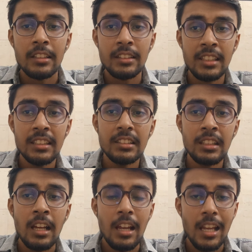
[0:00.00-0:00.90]
This
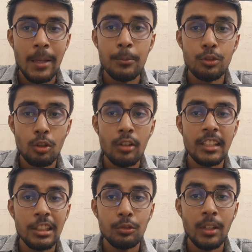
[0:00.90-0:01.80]

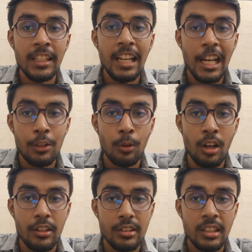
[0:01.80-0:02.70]
AMSON is very
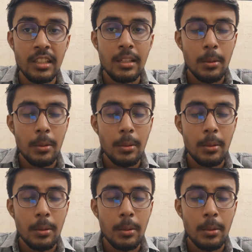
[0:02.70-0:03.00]
advanced